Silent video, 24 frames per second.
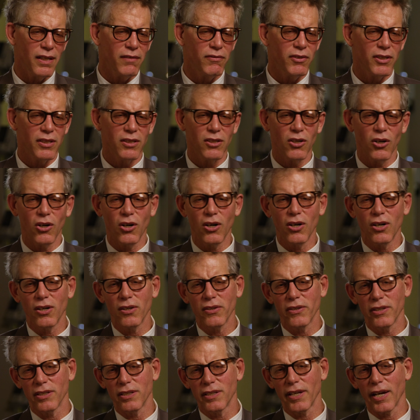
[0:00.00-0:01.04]
Given all
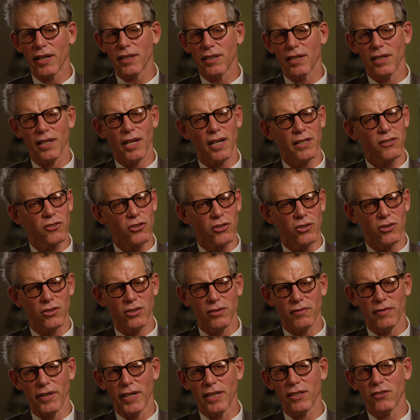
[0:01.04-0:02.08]
the technological
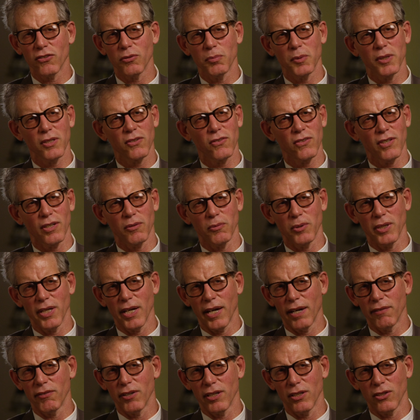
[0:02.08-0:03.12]
advancements that we
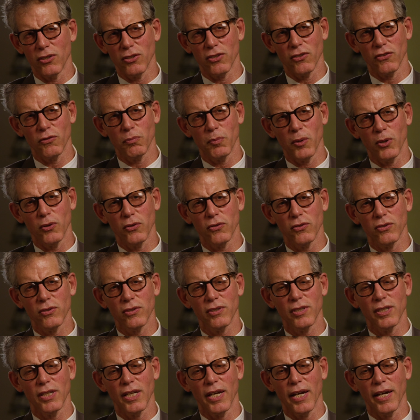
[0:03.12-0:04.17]
have at our disposal
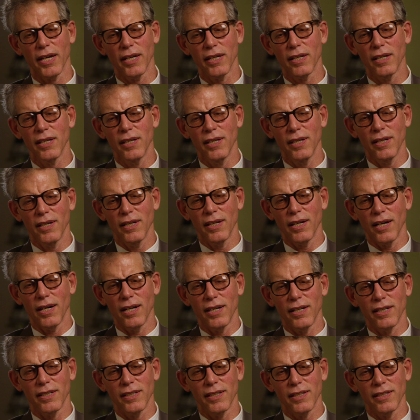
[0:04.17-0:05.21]
today,
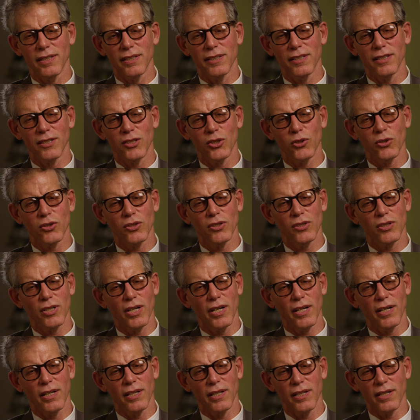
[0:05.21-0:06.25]
uh,
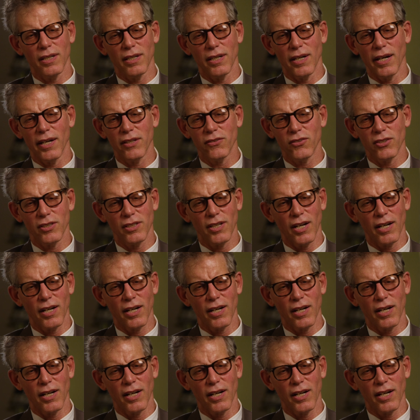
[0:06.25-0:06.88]
as a